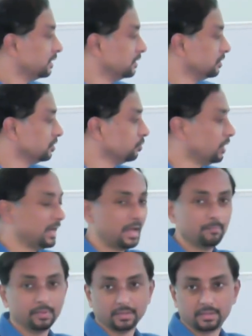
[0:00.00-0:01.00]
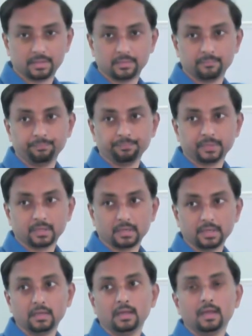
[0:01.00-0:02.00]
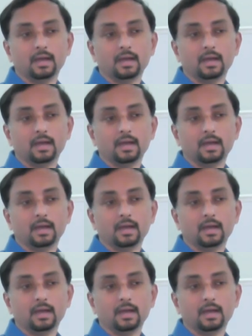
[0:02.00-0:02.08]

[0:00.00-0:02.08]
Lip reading: This is what happens, right?